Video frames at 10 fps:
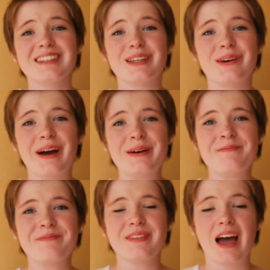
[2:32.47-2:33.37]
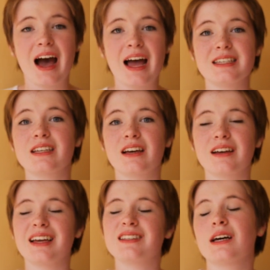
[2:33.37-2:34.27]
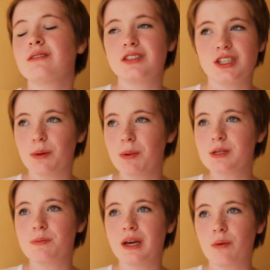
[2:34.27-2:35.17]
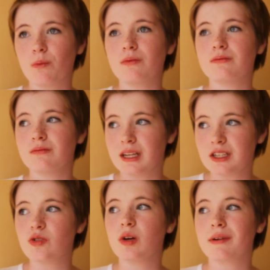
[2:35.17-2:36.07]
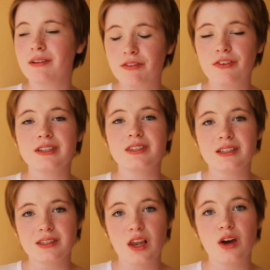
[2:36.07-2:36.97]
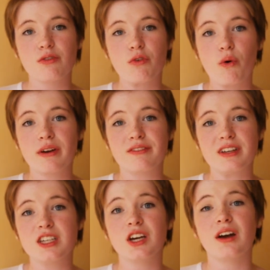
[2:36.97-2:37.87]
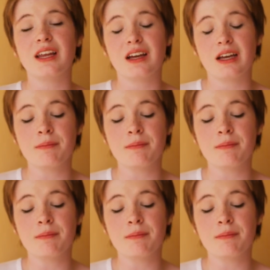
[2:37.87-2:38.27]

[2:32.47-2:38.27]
So, and it sounds stupid, but literally one of the first things I look for in a video, in